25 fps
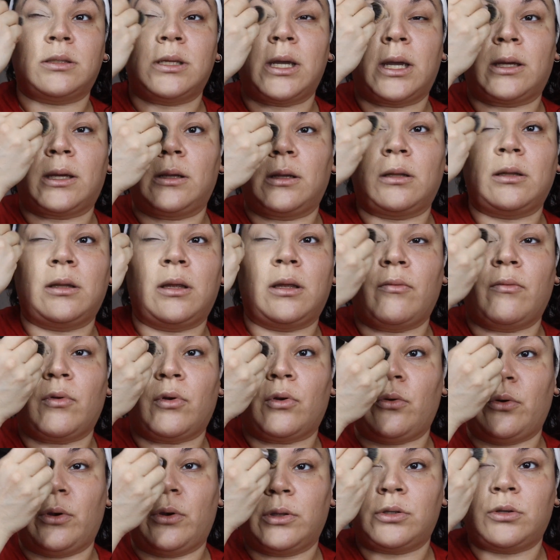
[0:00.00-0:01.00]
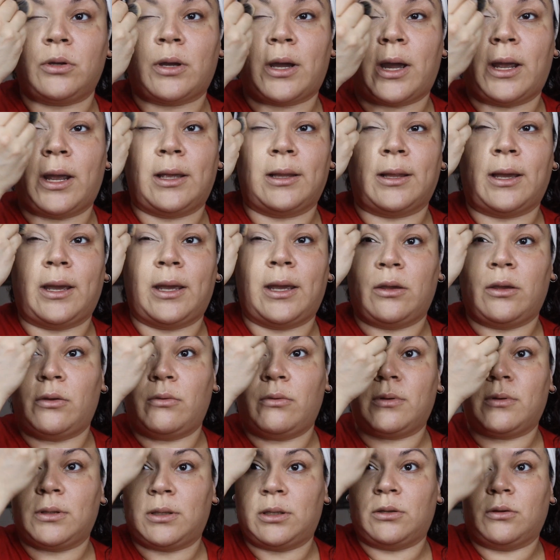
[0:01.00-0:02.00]
Technically, if you're going to highlight,
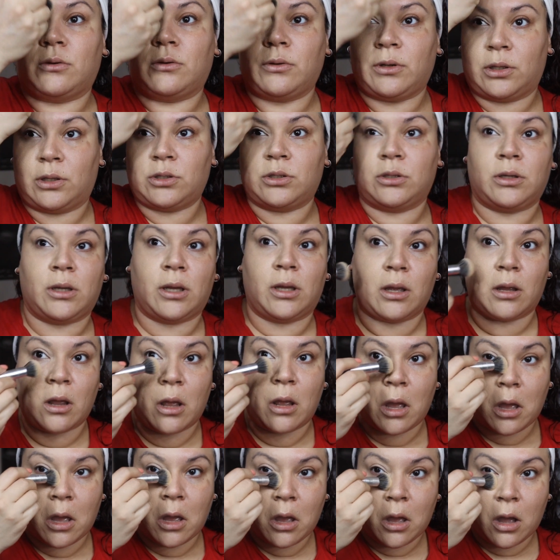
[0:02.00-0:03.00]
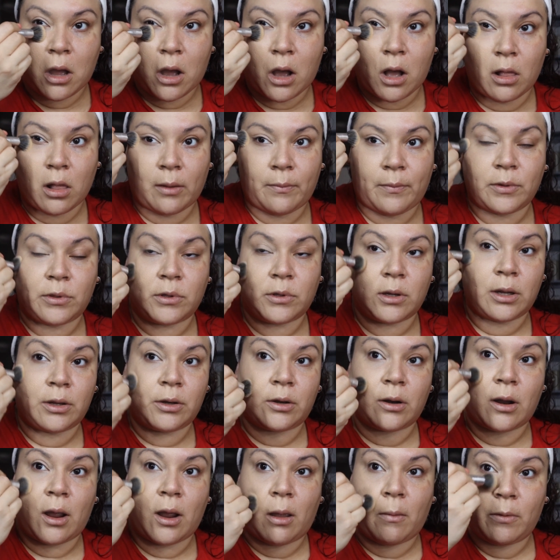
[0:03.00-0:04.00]
you really don't need to get all up in the
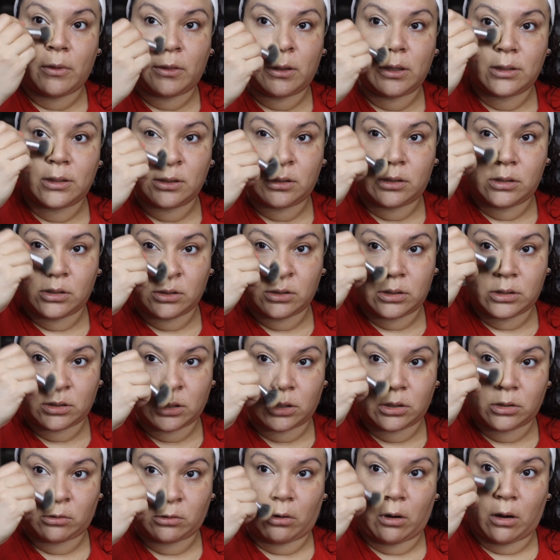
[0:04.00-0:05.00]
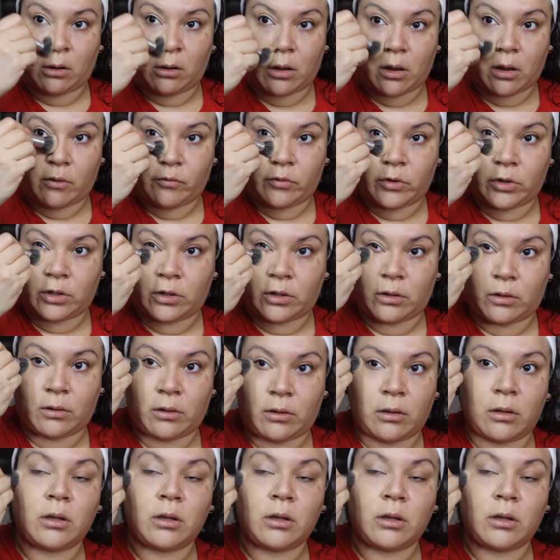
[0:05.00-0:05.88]
under eye, but this is just such great coverage